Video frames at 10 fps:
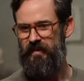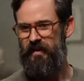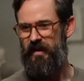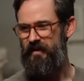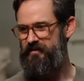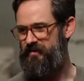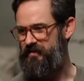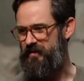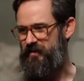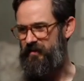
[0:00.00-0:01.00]
Honestly,
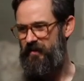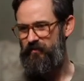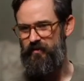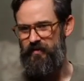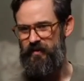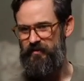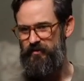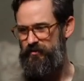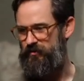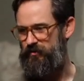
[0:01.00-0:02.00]
it's a clever thing
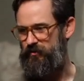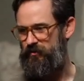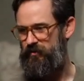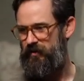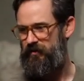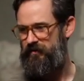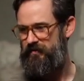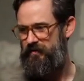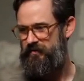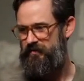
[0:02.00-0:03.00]
to do in the
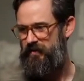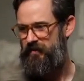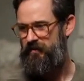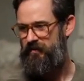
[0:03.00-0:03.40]
sense that